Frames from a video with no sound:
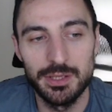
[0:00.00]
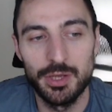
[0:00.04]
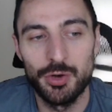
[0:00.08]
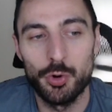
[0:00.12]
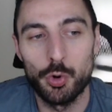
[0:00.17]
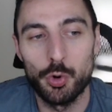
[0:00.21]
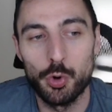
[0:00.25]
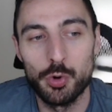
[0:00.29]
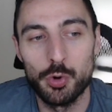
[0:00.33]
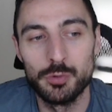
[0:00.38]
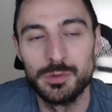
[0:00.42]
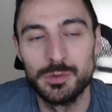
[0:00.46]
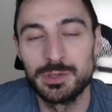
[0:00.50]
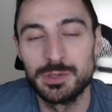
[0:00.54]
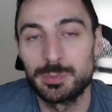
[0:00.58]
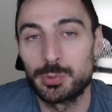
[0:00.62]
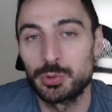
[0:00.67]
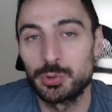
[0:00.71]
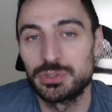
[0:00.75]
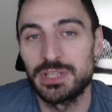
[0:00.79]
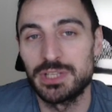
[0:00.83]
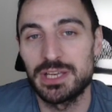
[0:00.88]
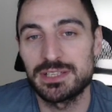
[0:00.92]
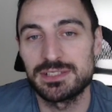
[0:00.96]

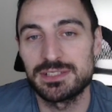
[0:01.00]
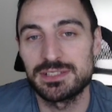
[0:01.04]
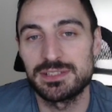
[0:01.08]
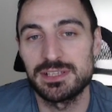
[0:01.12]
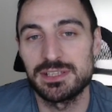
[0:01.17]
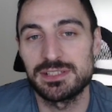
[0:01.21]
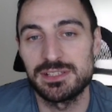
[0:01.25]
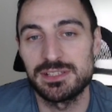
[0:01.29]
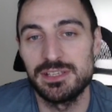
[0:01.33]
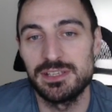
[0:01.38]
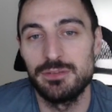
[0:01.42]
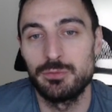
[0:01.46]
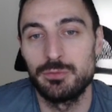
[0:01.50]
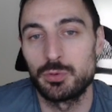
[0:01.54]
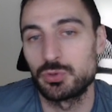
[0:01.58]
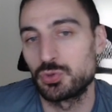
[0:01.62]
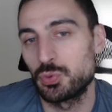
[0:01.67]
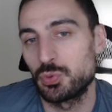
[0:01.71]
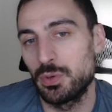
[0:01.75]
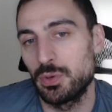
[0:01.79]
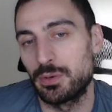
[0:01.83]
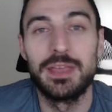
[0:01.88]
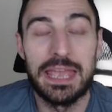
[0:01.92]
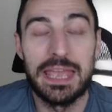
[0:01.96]
overprotects the c4 square.
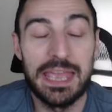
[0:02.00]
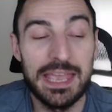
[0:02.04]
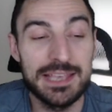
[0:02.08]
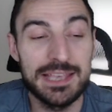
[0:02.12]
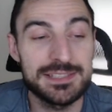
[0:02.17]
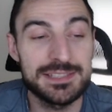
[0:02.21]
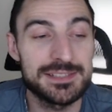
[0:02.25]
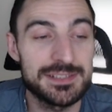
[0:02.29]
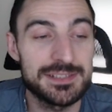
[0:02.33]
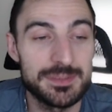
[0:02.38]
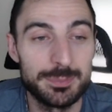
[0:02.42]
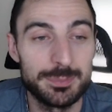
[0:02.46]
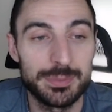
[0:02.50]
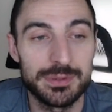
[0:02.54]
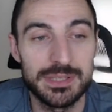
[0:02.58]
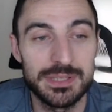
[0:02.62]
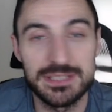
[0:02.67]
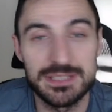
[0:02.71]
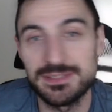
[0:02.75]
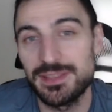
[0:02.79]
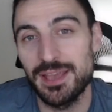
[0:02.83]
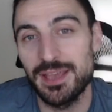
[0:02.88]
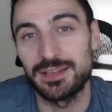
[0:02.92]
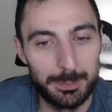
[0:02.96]
As simple as
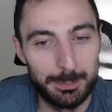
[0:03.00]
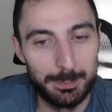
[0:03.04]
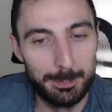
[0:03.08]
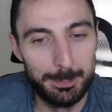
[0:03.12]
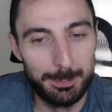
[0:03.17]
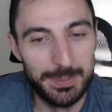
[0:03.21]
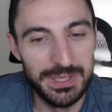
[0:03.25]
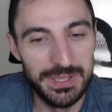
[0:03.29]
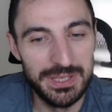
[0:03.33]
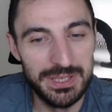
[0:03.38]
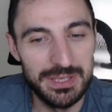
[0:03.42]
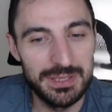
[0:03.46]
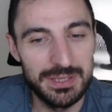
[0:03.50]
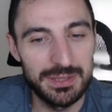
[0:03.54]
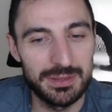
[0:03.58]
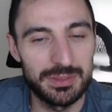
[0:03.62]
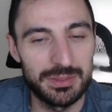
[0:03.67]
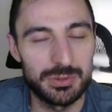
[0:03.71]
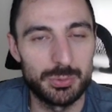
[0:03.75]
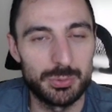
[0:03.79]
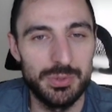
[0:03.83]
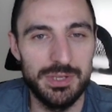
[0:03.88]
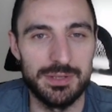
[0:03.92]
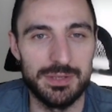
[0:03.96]
that.
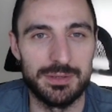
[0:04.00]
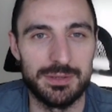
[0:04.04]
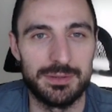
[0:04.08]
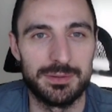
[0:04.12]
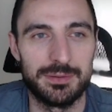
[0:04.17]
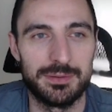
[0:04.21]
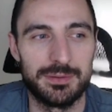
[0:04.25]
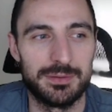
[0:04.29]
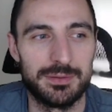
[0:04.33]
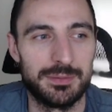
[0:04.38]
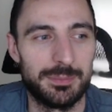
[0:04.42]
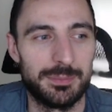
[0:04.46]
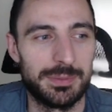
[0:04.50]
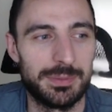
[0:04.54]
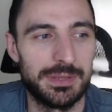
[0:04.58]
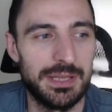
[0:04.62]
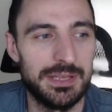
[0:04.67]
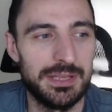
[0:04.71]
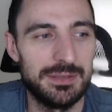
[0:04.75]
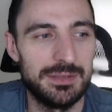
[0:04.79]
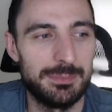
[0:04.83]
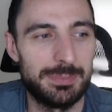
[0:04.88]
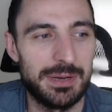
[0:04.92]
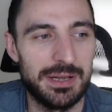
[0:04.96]
b3 played
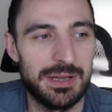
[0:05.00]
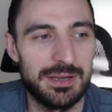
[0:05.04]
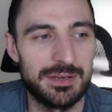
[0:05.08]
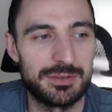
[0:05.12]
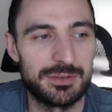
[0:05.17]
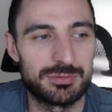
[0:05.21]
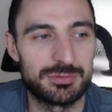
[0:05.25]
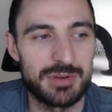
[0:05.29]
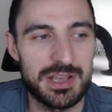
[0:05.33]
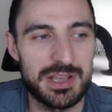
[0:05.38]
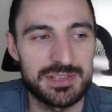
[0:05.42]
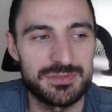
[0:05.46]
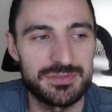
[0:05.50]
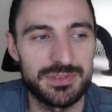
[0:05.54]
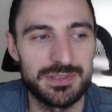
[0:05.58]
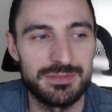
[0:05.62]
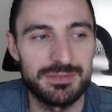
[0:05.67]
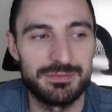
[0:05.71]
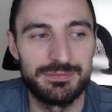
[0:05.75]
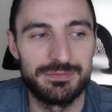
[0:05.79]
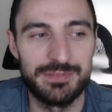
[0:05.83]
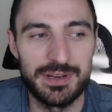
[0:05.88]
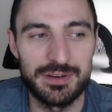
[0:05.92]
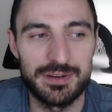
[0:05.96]
by Razvan
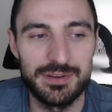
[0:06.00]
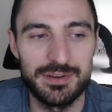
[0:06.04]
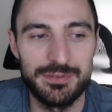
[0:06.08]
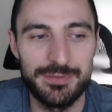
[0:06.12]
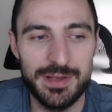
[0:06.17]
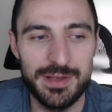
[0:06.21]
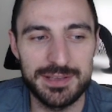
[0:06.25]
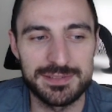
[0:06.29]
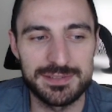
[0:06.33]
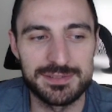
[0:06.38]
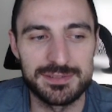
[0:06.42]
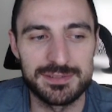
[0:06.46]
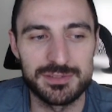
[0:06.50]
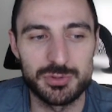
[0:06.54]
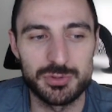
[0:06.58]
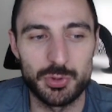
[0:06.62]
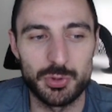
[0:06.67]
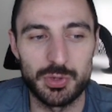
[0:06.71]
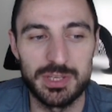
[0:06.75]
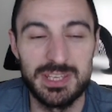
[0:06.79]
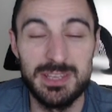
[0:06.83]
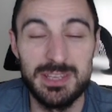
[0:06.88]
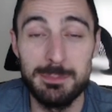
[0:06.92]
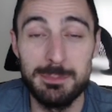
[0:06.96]
very fast, so
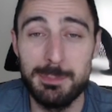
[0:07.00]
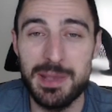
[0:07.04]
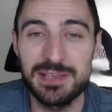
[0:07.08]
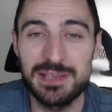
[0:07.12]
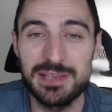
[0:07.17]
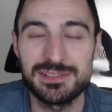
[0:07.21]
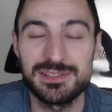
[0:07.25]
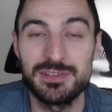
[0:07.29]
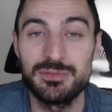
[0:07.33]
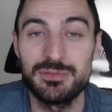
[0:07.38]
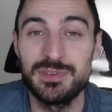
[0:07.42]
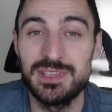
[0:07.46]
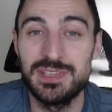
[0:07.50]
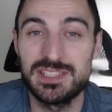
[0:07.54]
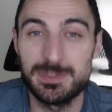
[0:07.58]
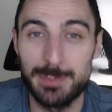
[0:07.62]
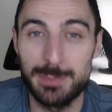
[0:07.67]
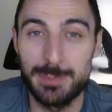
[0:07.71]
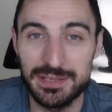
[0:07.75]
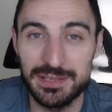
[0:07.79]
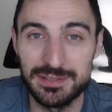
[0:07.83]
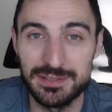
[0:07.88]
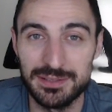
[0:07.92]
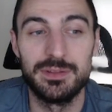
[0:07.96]
he must have
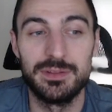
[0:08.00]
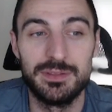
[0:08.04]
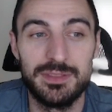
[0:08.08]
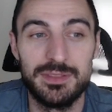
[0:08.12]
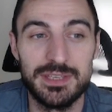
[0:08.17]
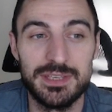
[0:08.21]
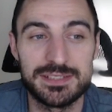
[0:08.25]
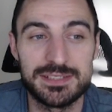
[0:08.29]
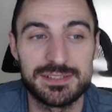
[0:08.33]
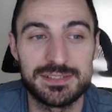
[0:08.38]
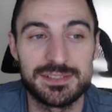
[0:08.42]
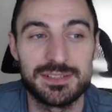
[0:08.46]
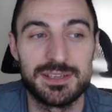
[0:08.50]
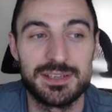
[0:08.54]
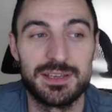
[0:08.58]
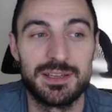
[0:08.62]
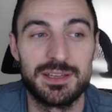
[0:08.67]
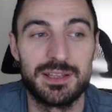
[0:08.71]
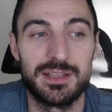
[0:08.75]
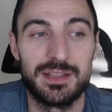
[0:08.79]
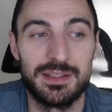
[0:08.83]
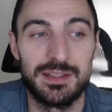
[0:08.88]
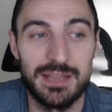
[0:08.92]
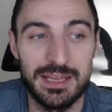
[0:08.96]
expected this
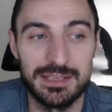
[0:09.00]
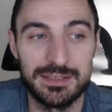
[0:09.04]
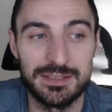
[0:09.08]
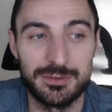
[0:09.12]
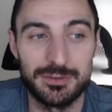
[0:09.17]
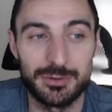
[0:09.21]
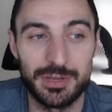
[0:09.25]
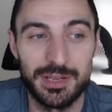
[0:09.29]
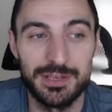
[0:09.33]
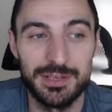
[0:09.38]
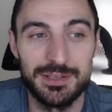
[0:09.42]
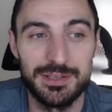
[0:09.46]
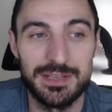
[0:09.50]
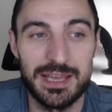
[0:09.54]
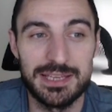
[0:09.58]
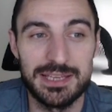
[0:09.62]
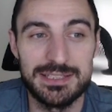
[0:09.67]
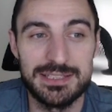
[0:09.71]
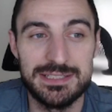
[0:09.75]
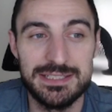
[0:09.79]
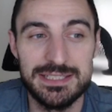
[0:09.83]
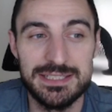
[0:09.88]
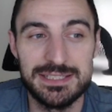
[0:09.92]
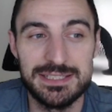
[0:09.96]
line, okay, knight
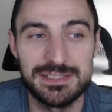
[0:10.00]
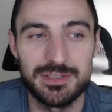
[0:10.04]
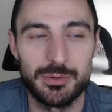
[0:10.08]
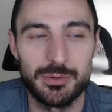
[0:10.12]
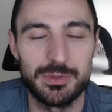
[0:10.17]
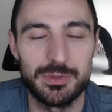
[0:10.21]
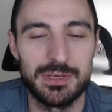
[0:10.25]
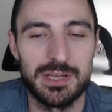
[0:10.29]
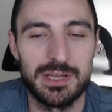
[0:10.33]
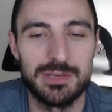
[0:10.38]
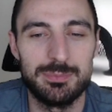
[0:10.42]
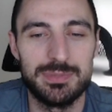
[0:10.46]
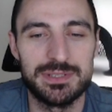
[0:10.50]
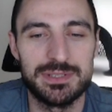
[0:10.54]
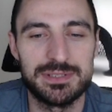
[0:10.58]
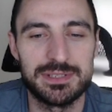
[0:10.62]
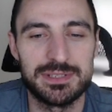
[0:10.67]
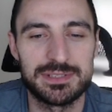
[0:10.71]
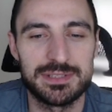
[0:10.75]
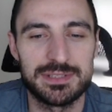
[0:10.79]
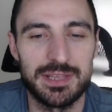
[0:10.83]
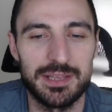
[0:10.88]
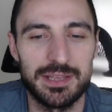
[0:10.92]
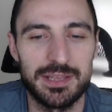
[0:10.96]
d7, knight b6
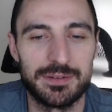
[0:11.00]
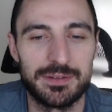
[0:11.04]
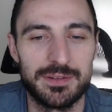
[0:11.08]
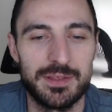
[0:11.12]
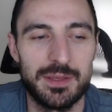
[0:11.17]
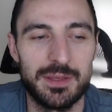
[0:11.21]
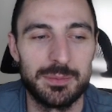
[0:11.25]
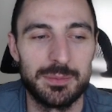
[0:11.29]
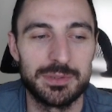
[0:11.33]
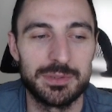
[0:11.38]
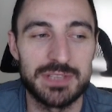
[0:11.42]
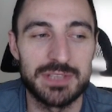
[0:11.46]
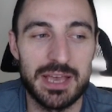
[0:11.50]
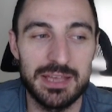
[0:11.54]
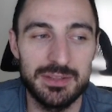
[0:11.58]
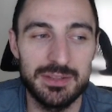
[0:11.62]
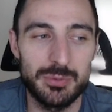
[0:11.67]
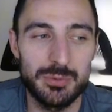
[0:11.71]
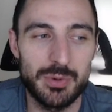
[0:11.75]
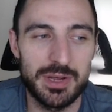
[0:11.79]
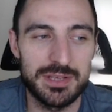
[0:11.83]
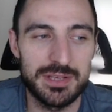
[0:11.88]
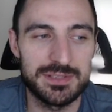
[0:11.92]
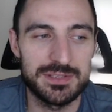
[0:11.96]
line, because
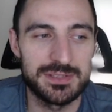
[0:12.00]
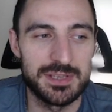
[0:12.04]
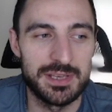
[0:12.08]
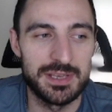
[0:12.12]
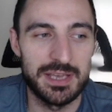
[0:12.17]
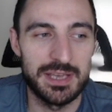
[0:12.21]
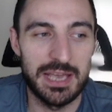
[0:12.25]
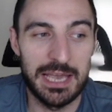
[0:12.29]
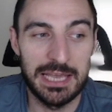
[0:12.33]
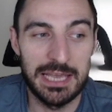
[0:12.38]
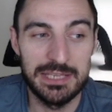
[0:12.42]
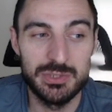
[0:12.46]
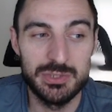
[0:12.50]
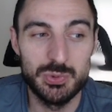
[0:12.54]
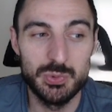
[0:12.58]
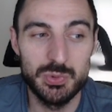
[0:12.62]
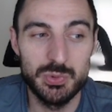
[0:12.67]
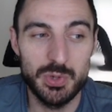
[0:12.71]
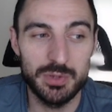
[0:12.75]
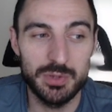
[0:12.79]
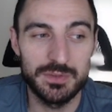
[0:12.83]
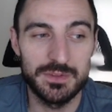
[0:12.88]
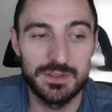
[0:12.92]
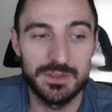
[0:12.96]
otherwise I do
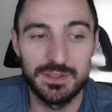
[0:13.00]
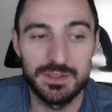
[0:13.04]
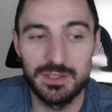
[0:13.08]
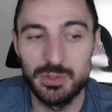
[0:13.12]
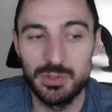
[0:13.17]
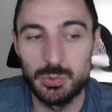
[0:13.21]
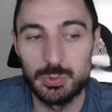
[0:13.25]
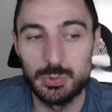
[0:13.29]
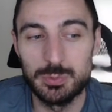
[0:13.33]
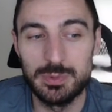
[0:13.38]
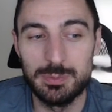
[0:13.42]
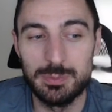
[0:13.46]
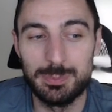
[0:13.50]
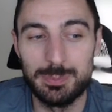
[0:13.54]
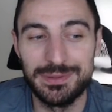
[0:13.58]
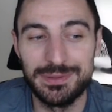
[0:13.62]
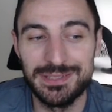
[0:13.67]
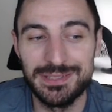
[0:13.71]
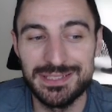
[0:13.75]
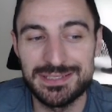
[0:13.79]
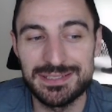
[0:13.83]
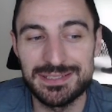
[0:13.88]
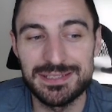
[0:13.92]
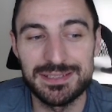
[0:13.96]
not think he would be
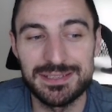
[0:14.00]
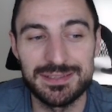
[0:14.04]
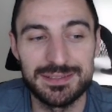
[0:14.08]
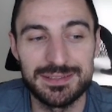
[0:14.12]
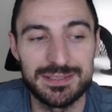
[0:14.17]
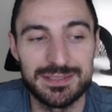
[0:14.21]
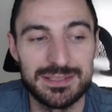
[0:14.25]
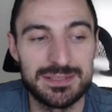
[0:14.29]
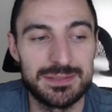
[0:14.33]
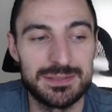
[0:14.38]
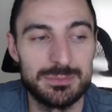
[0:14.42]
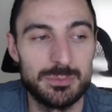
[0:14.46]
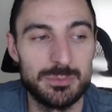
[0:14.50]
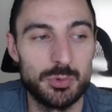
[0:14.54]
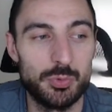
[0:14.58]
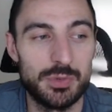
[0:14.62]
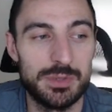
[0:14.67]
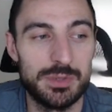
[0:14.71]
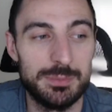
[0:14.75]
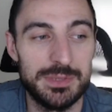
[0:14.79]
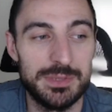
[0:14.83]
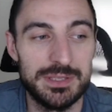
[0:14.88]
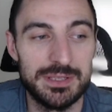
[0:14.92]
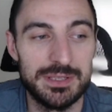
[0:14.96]
blitzing this move
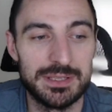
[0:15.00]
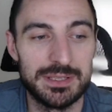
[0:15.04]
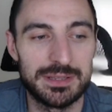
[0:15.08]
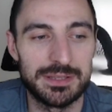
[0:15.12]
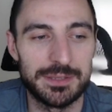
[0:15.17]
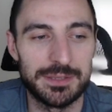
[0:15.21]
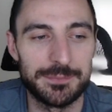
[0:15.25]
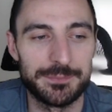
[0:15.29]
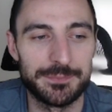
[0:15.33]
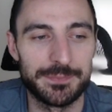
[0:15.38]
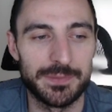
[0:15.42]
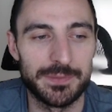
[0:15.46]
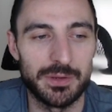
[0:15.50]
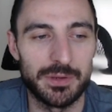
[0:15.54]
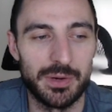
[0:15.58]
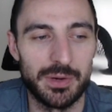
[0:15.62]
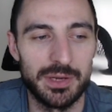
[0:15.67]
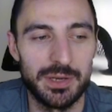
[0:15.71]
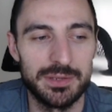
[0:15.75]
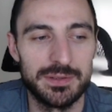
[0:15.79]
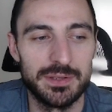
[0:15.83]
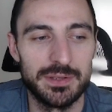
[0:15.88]
immediately, right?